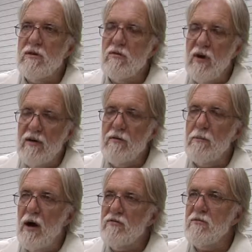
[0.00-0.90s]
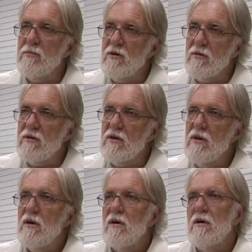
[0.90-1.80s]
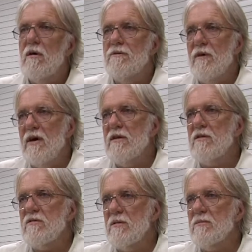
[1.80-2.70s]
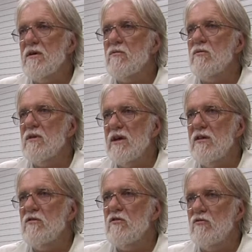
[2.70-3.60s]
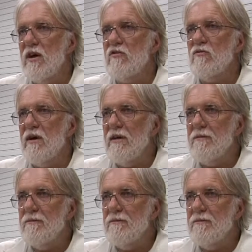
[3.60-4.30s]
you have the possibility of finding something related to Drake's raid.